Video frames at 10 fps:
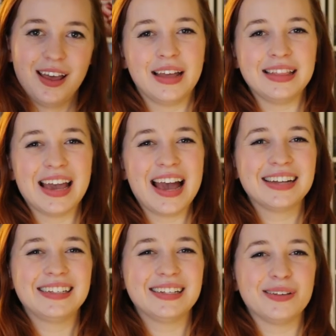and the
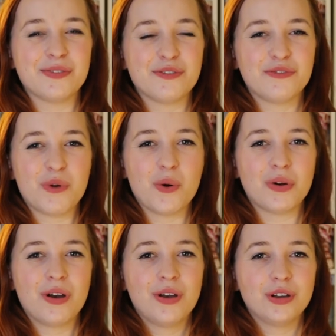axis of the
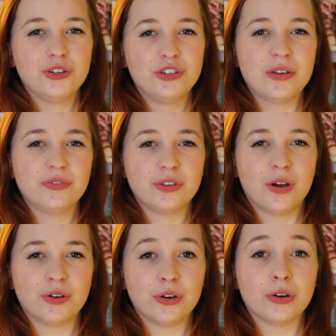folk shifts
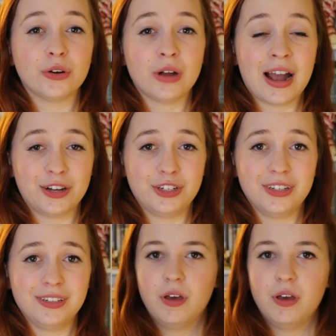on her action.